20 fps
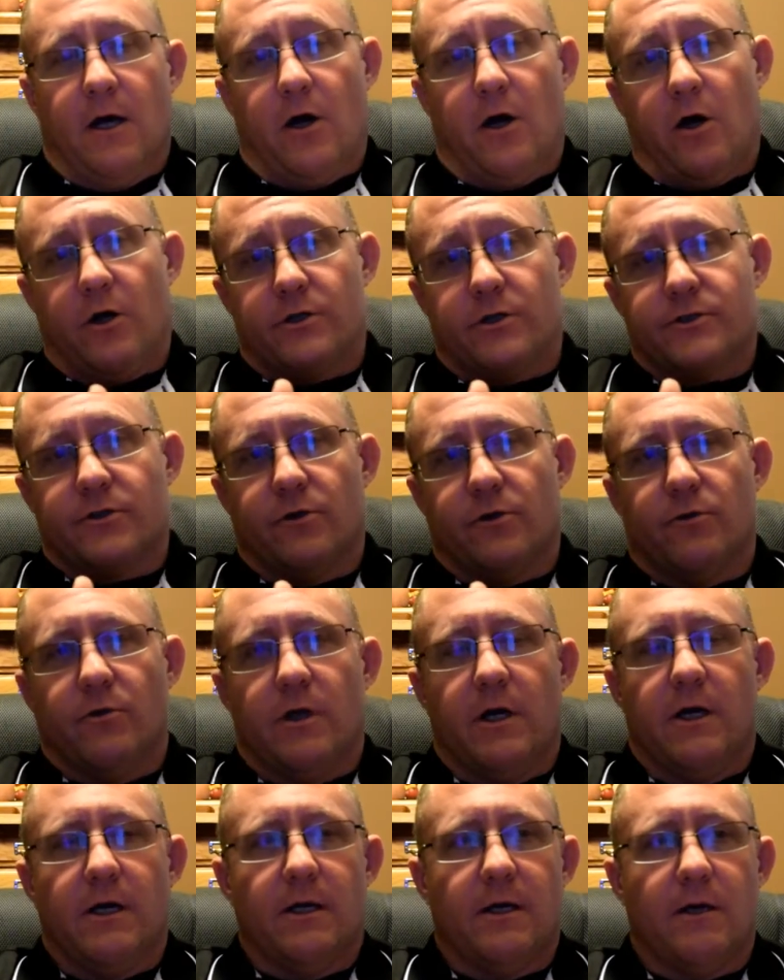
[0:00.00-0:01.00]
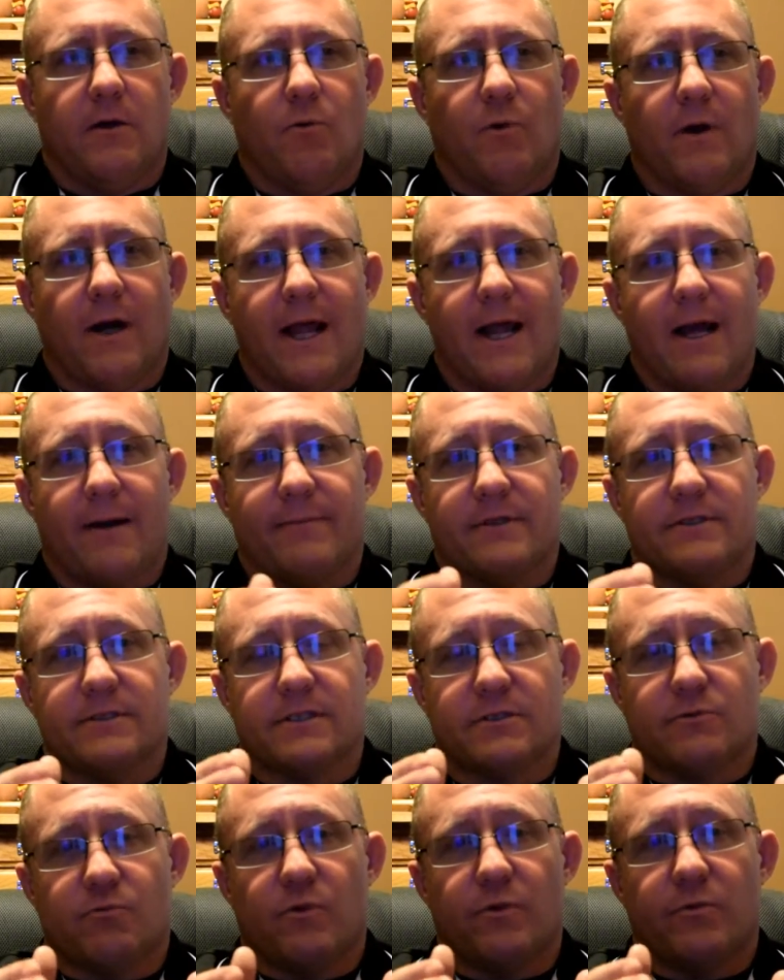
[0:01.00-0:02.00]
also what happens
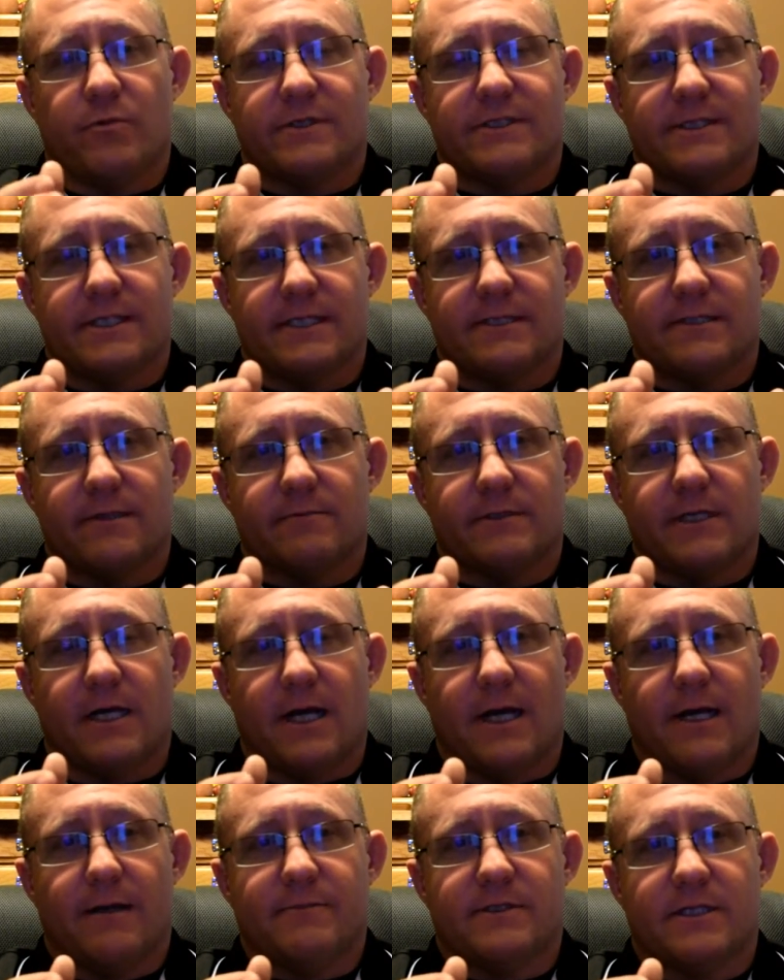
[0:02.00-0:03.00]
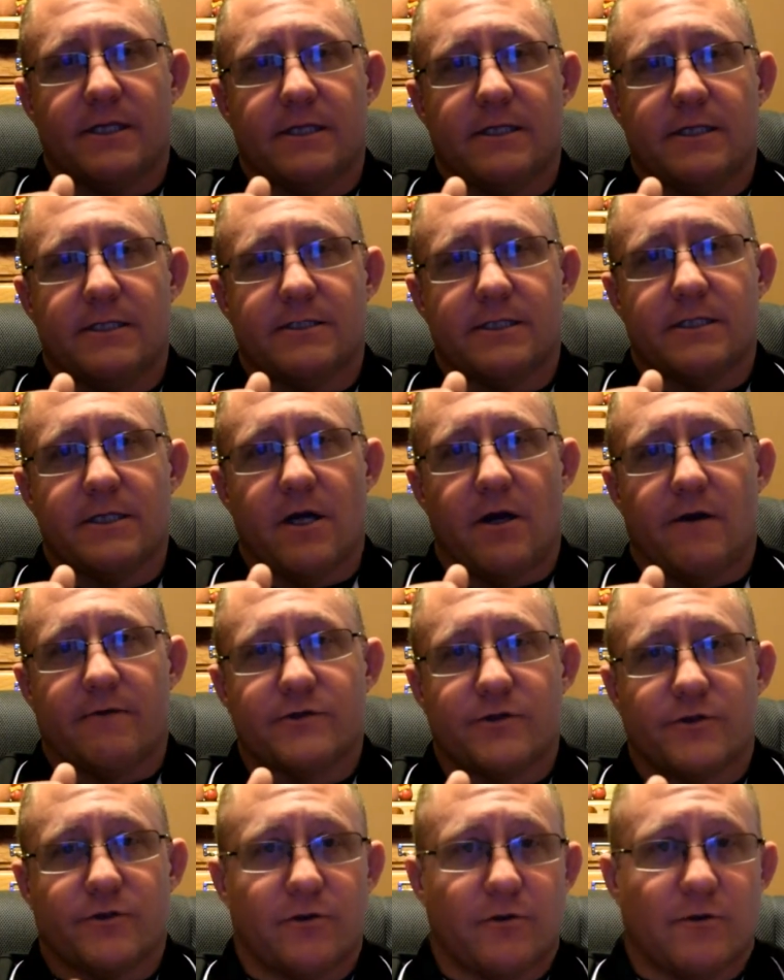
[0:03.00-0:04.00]
and what we see sometimes is the
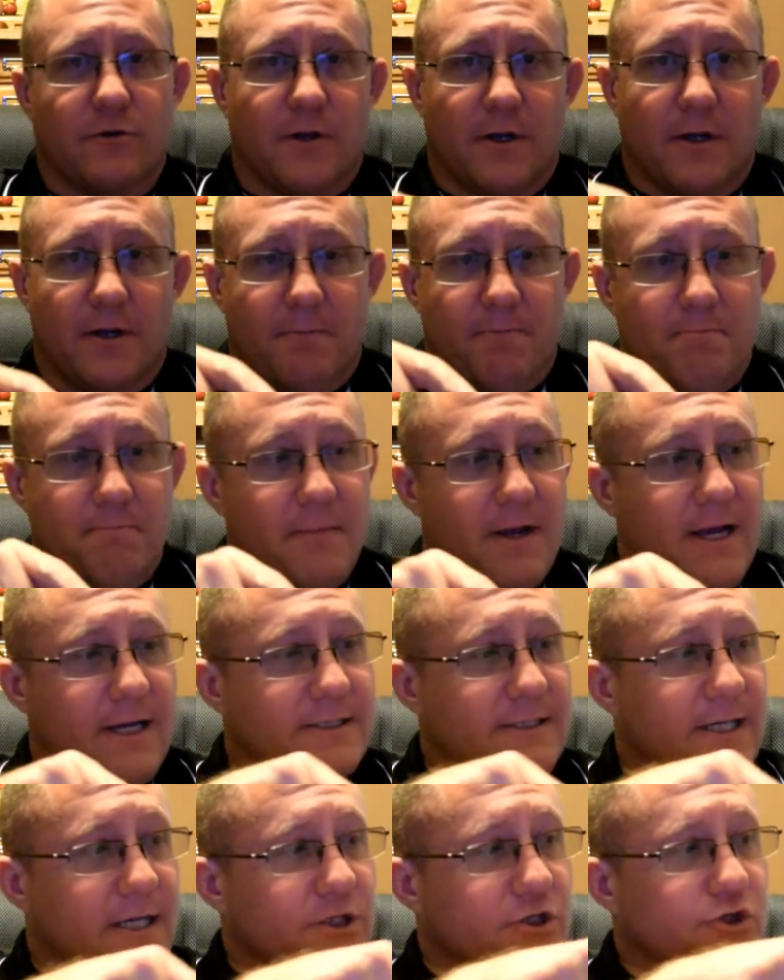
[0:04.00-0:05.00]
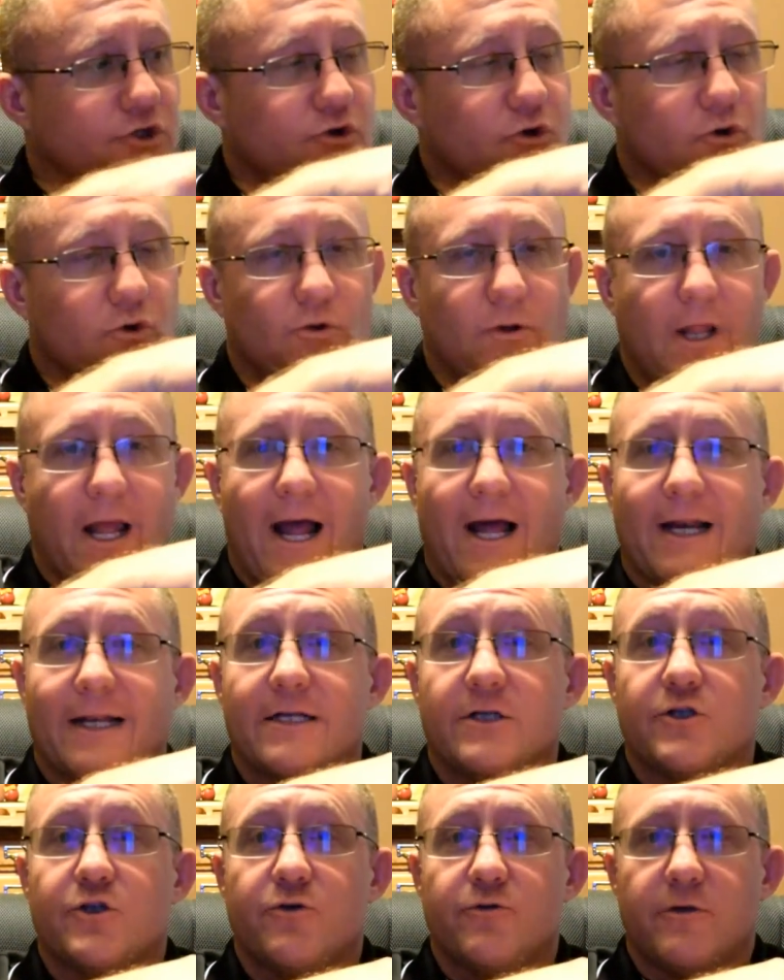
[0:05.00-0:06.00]
officer makes a circle out
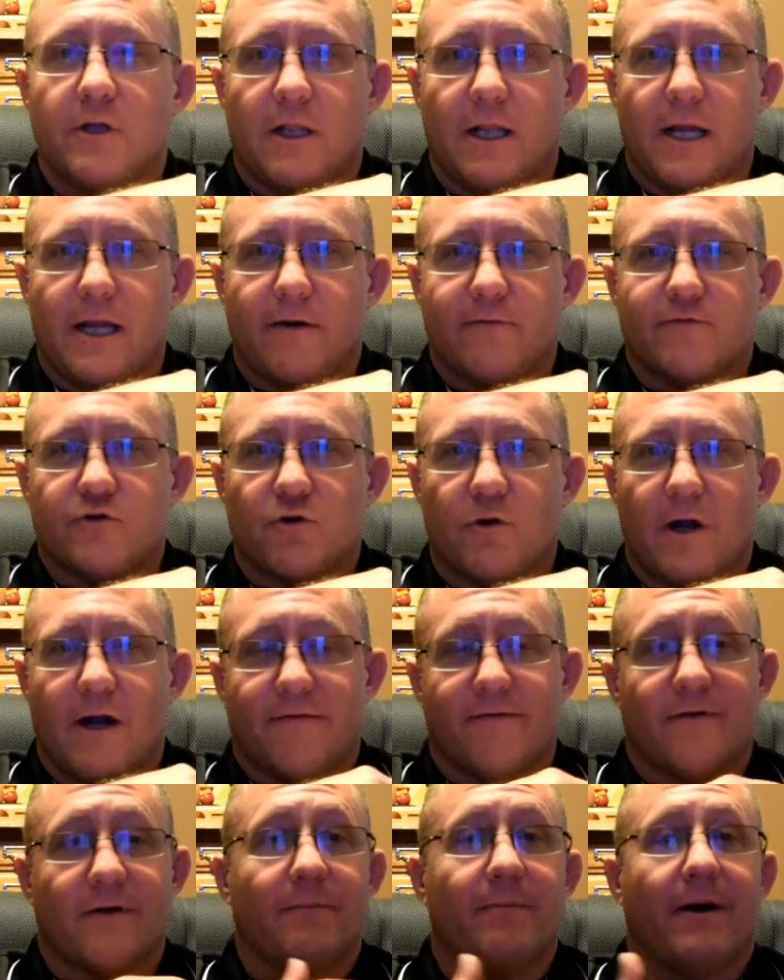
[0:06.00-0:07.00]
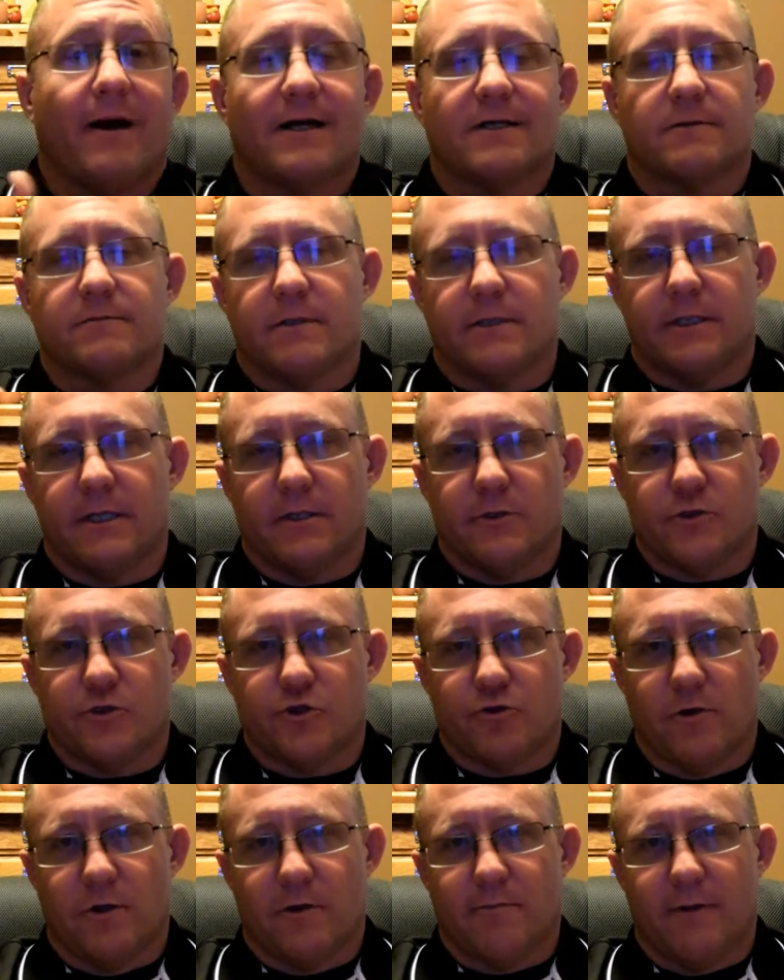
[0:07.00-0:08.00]
into the lane of traffic, possibly getting
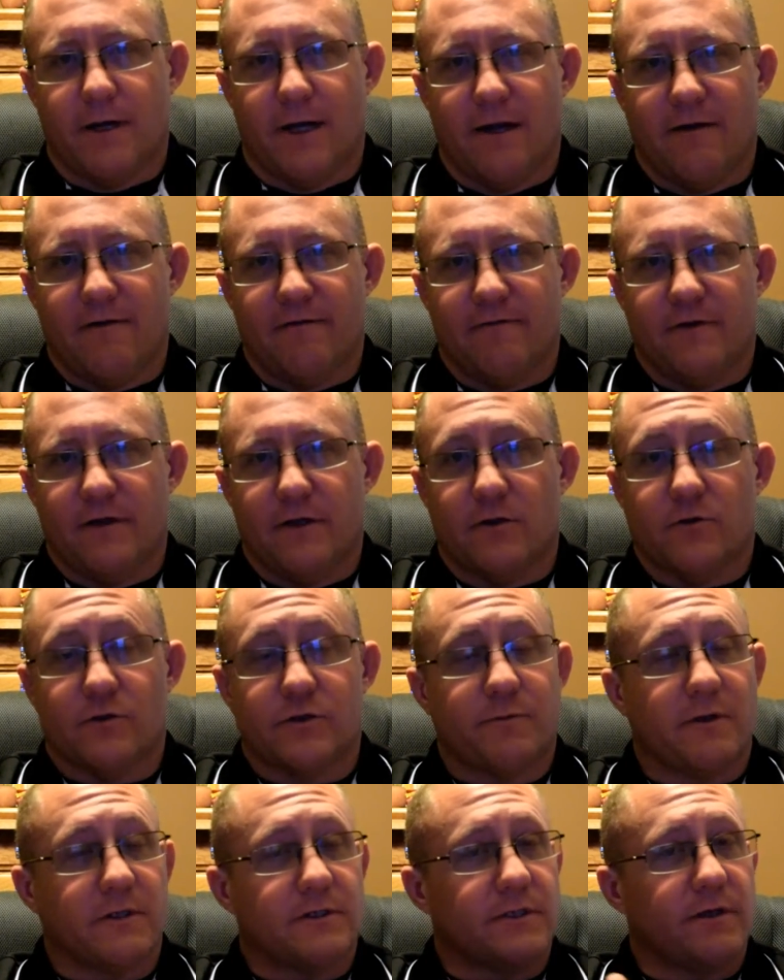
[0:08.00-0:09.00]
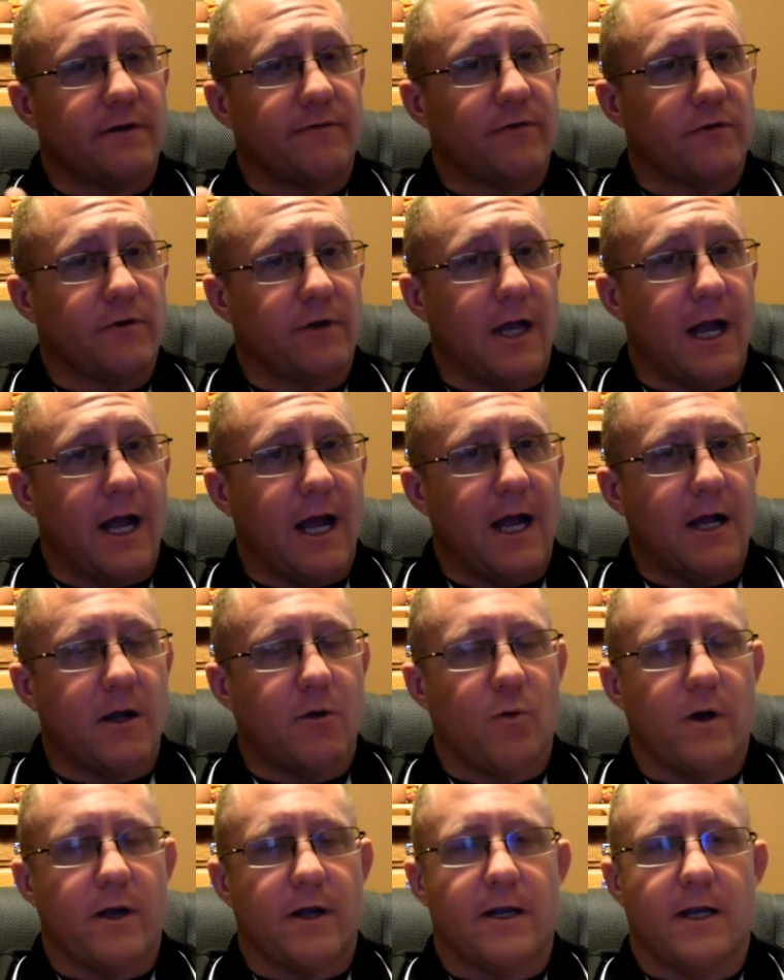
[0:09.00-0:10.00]
struck by a vehicle, especially if you're on the
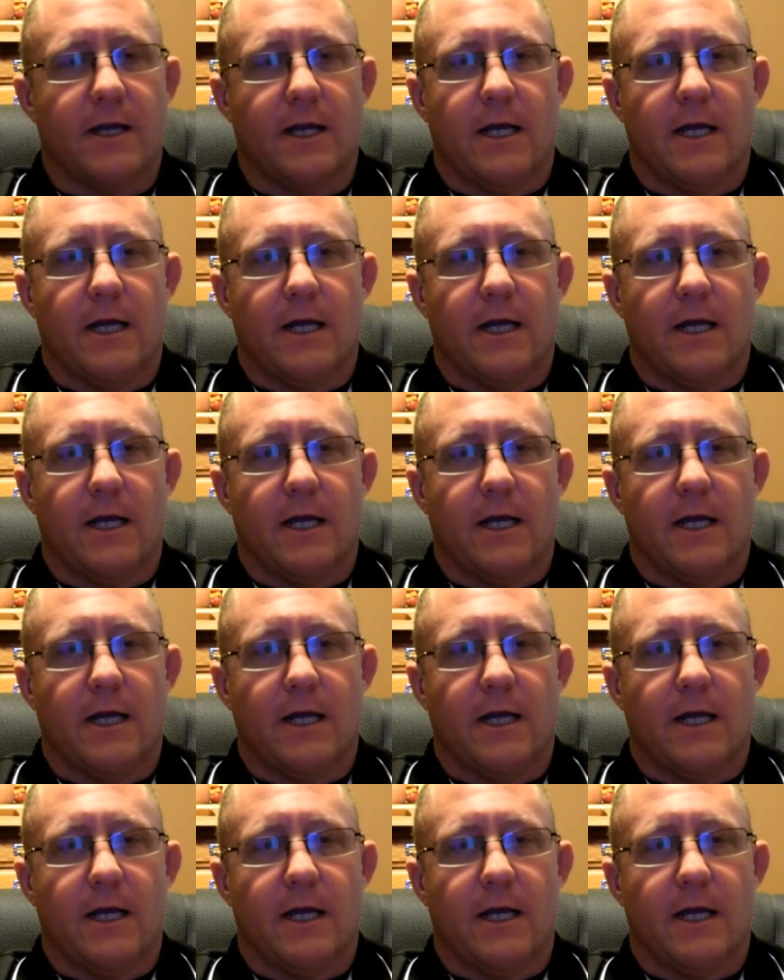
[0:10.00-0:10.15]
highway.